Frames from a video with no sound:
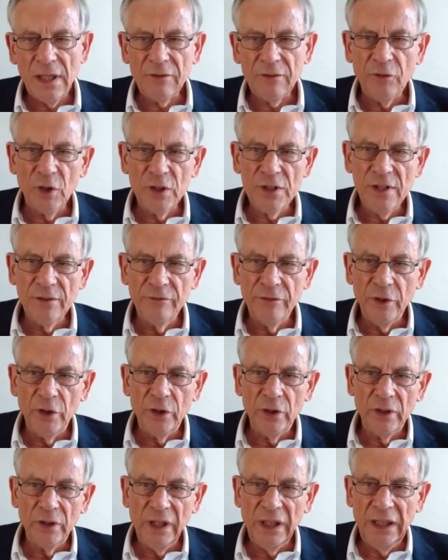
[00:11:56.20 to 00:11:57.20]
was a
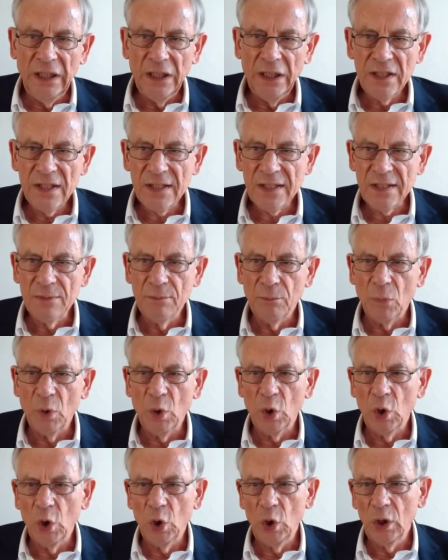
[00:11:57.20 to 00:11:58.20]
very
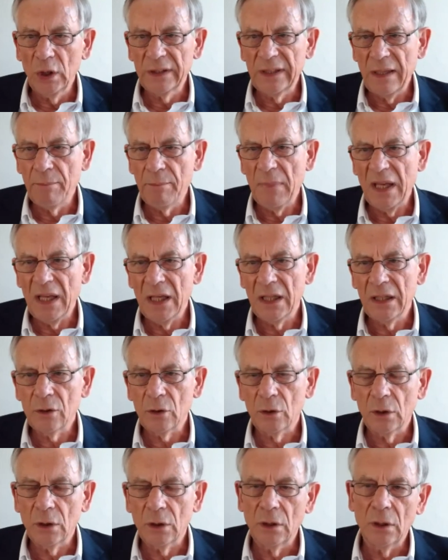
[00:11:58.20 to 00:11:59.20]
small demand
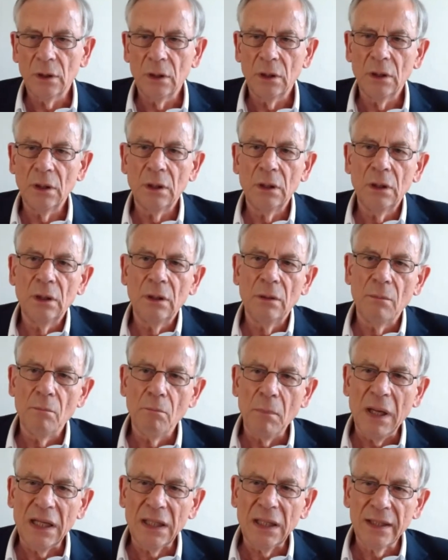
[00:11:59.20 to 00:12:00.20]
or
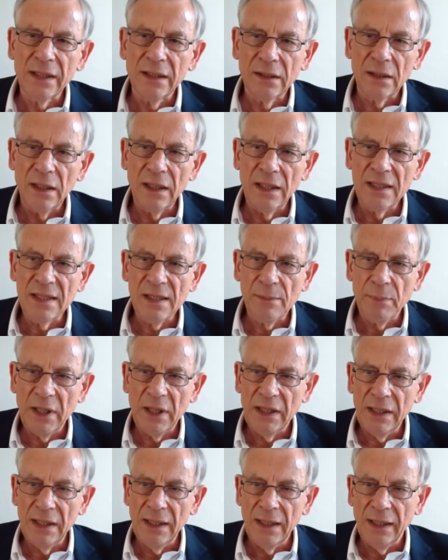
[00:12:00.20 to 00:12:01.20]
market in the
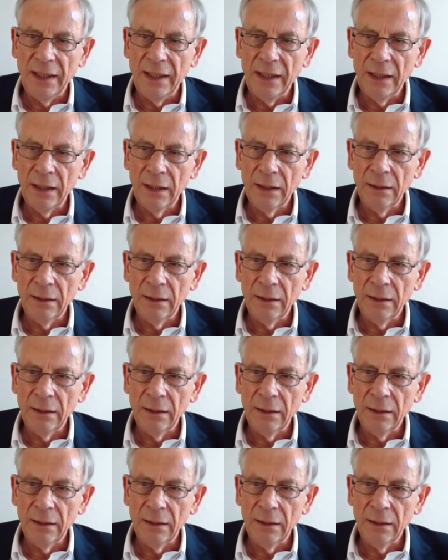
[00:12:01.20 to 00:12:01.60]
beginning,